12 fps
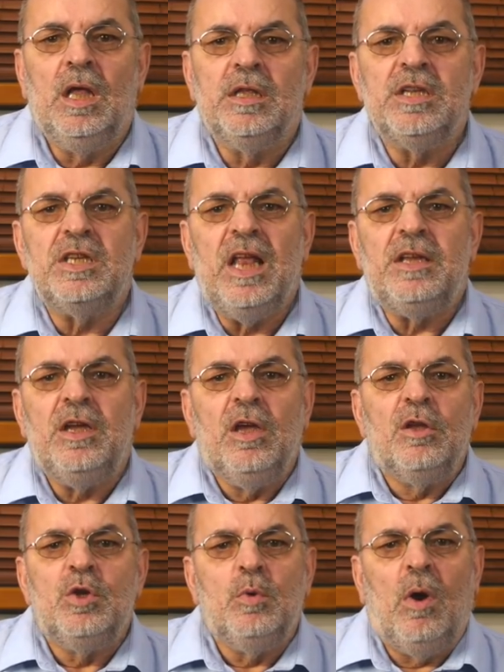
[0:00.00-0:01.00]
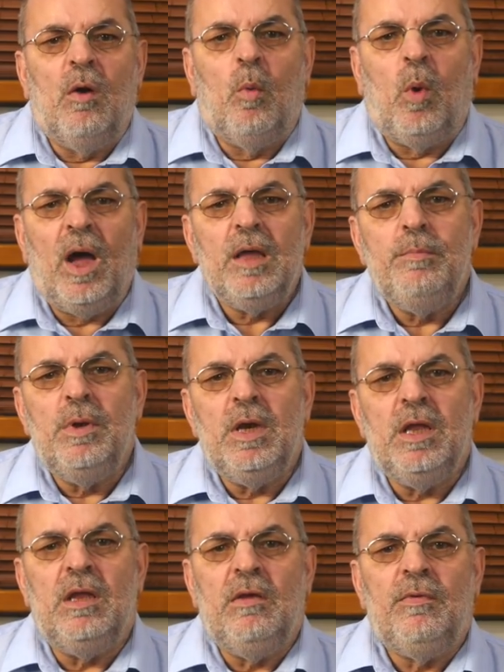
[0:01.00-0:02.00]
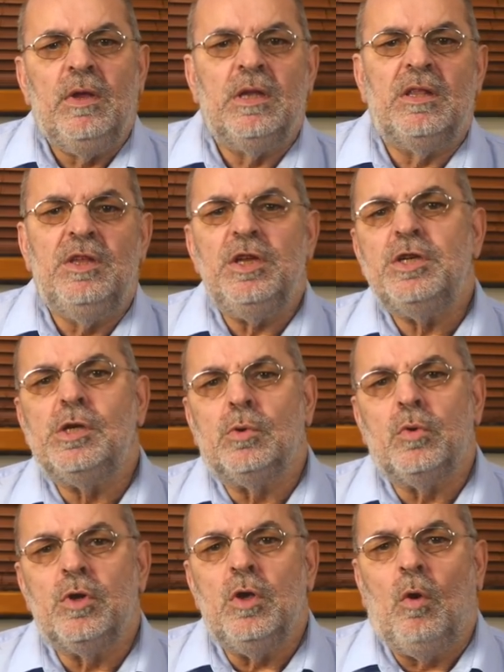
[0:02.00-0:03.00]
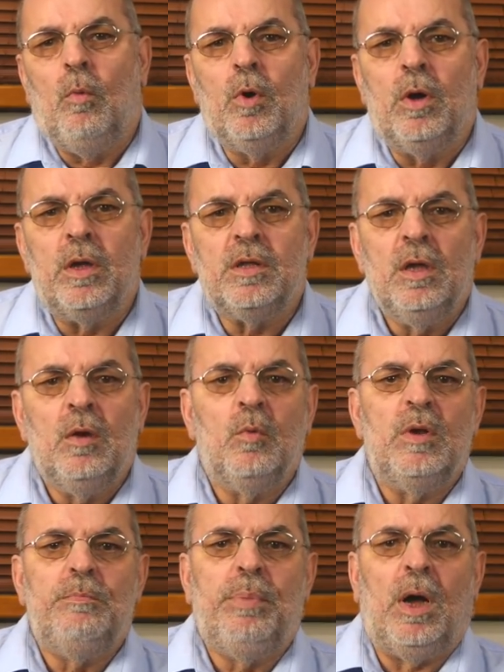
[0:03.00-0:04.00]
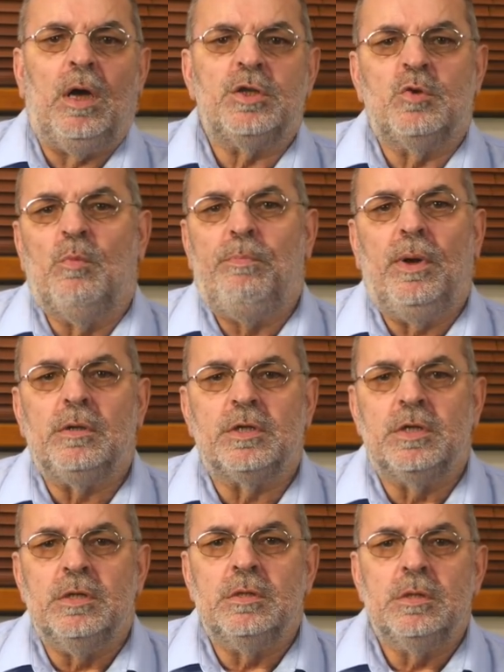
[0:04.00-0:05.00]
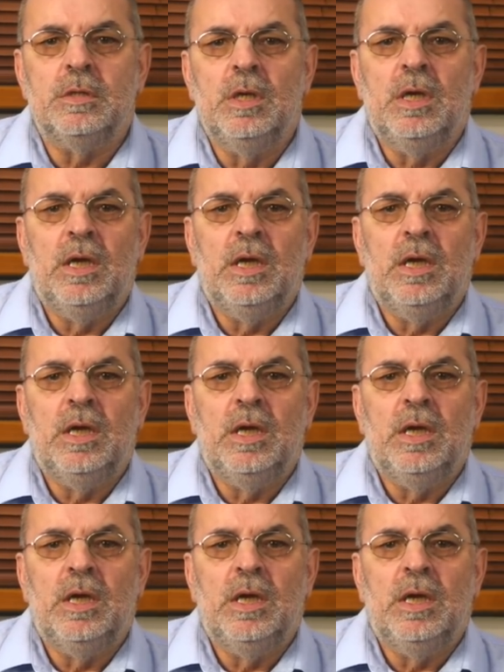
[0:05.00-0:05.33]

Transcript: This led to a wide belief that digital audio worked with bars or pulses.